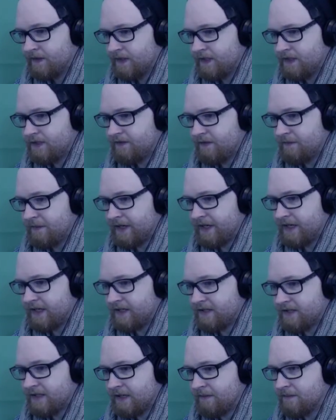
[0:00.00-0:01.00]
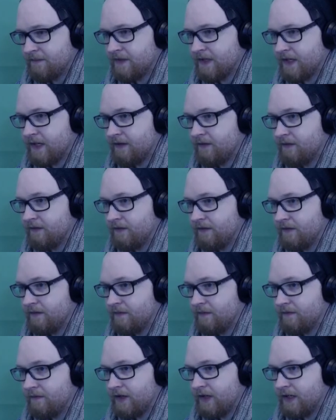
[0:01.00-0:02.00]
At least if I make an attempt to get all of
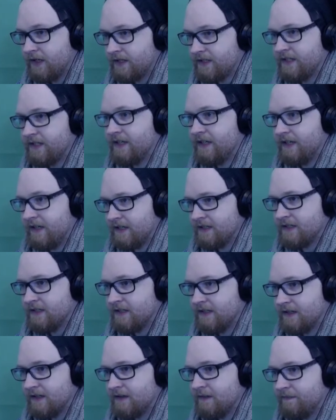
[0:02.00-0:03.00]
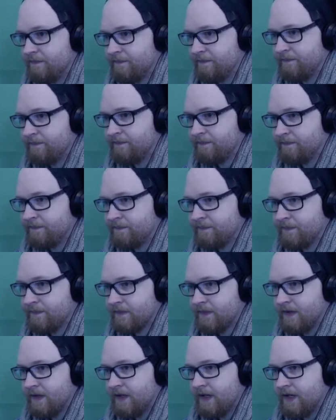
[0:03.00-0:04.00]
them. Right, that's it, that's it
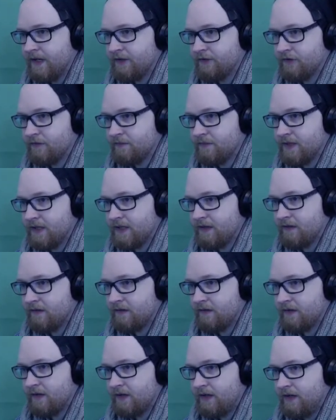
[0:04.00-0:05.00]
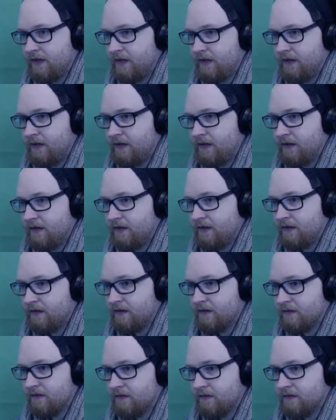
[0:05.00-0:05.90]
and then drop down here